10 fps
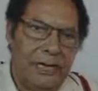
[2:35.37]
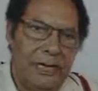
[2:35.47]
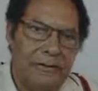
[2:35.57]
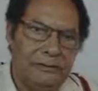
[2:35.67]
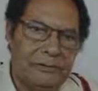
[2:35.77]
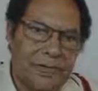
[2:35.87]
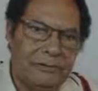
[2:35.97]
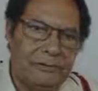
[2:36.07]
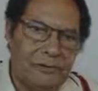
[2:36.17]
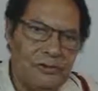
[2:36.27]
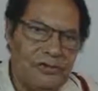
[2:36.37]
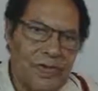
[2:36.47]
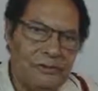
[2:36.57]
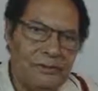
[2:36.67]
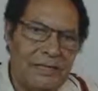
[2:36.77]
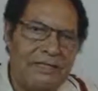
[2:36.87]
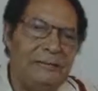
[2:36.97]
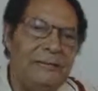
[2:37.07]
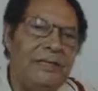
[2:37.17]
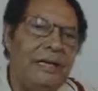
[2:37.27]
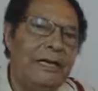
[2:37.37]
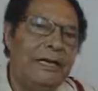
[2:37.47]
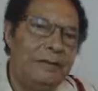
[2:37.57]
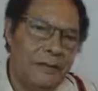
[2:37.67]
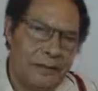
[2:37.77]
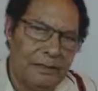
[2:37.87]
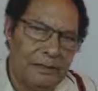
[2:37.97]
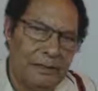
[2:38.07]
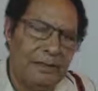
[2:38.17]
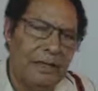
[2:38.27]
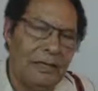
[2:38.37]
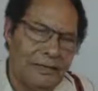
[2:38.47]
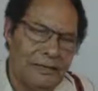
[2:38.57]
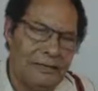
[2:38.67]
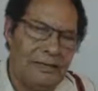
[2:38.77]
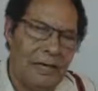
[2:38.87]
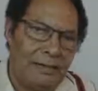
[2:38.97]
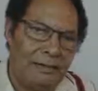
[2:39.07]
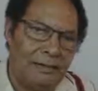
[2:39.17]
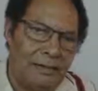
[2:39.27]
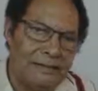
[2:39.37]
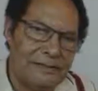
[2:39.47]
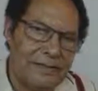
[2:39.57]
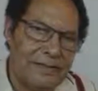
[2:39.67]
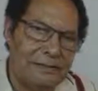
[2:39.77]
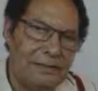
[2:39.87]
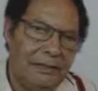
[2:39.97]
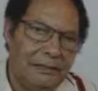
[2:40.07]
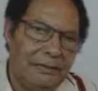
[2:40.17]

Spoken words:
and right on site, doesn't mean anything unless I translate